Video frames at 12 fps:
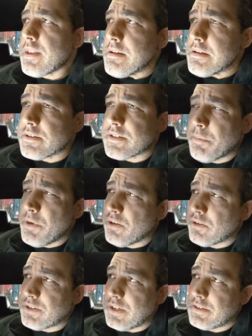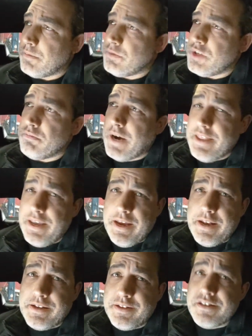Some of those systems, you buy the
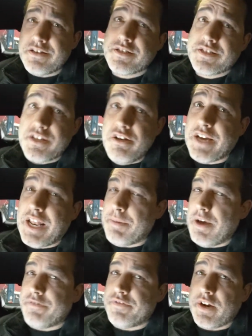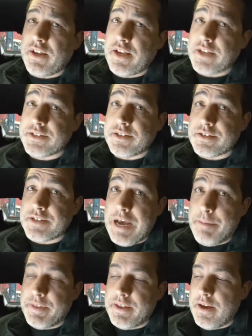handheld, and you still got to buy a fucking license on
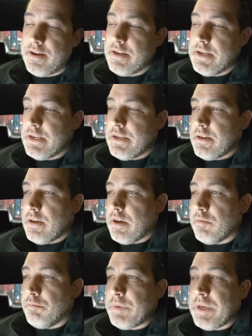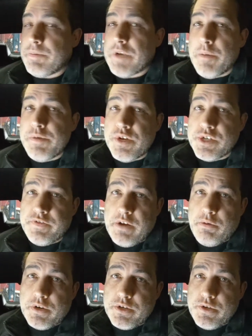top of that. BMWs, if I
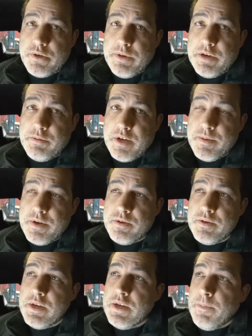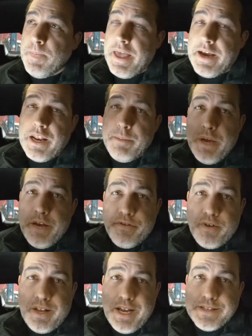want to tune your BMW, I got to pay for
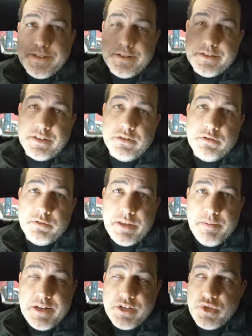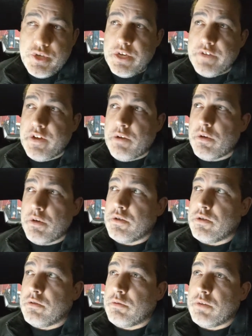a license to do it with MHD. If I want to
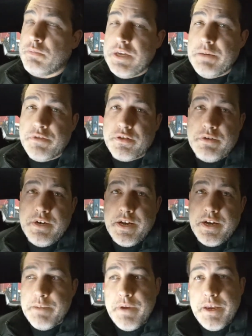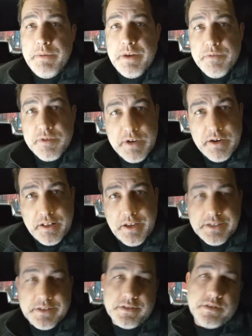do it with BM3, I got to pay BM3 the
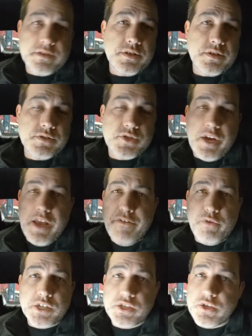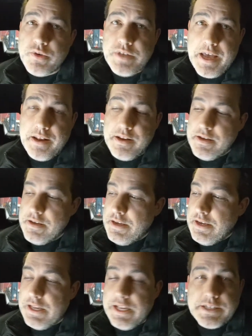license to do. So everyone's doing that.
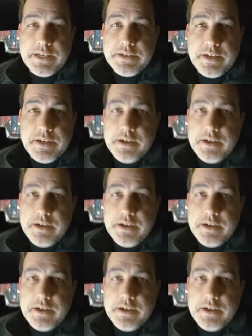It isn't